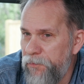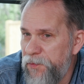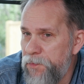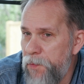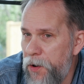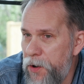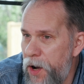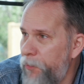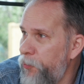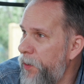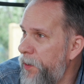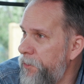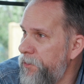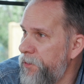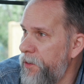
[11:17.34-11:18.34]
smart
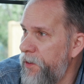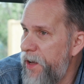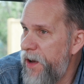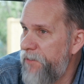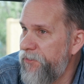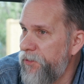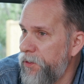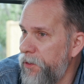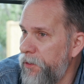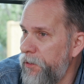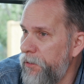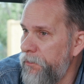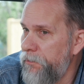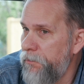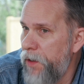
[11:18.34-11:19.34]
operators are going to have to
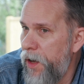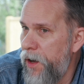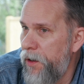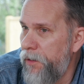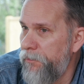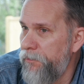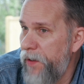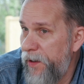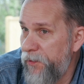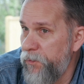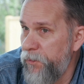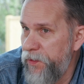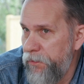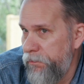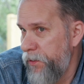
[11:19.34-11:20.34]
learn as
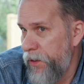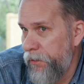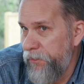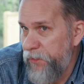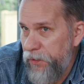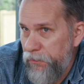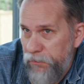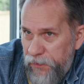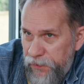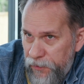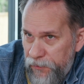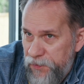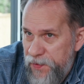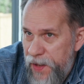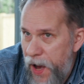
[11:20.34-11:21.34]
we, you know, I mean,
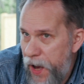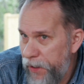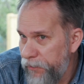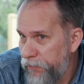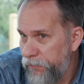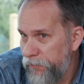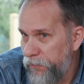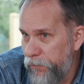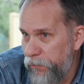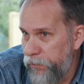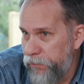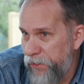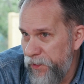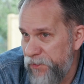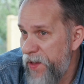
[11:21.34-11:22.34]
there's not
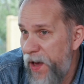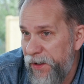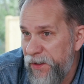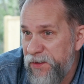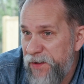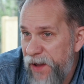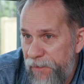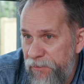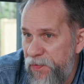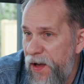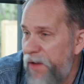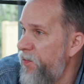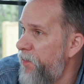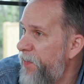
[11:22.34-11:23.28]
a depth on